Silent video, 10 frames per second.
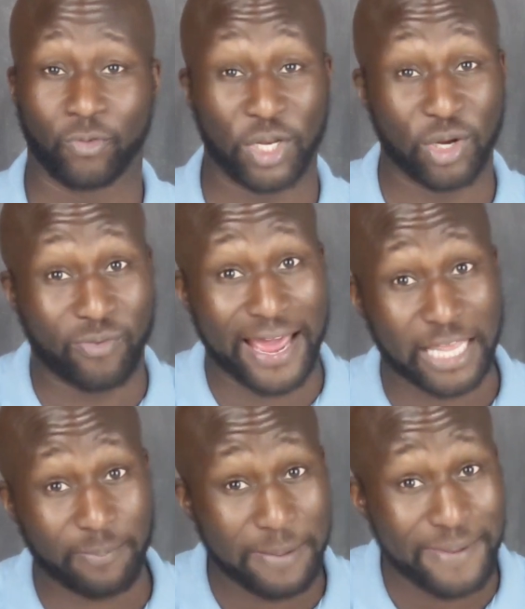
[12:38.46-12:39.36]
Would you
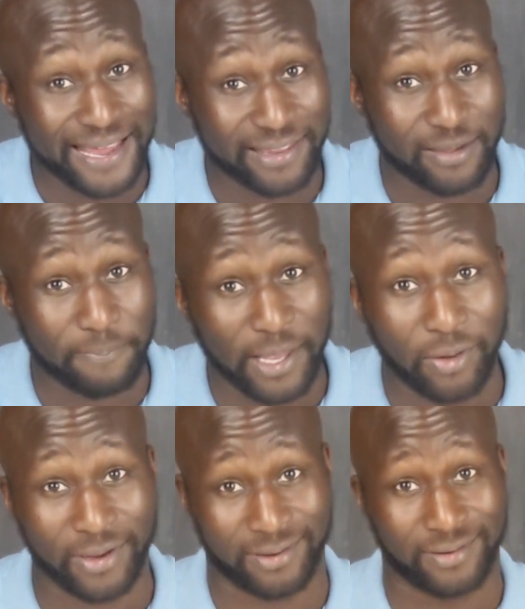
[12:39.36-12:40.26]
rather be back in the
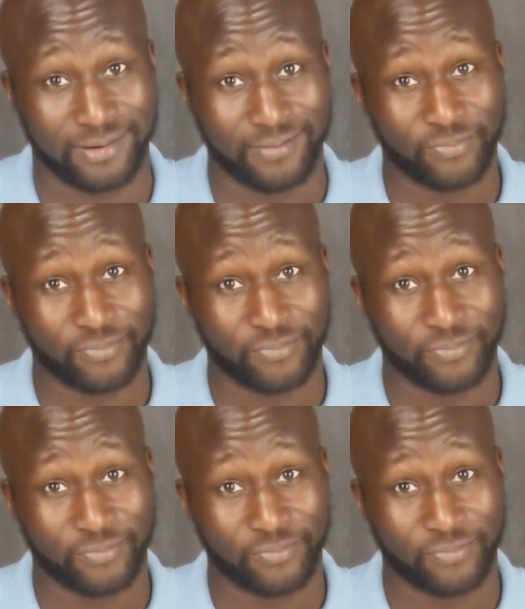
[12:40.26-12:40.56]
building?